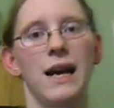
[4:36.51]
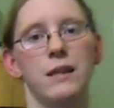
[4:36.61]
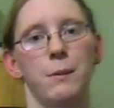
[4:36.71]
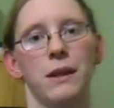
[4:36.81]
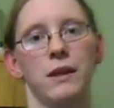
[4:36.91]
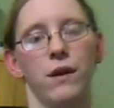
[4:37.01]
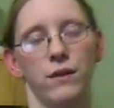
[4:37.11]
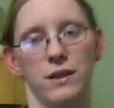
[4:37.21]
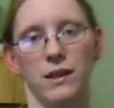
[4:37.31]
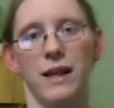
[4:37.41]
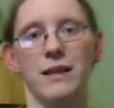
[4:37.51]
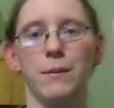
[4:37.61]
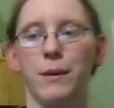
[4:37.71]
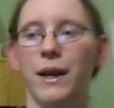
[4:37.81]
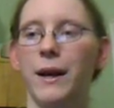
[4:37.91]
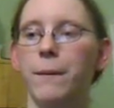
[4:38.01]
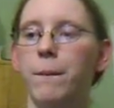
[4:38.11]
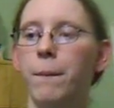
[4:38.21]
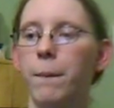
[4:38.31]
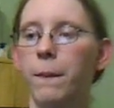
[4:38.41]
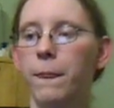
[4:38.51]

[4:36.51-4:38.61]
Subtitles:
aspect of this lesson plan.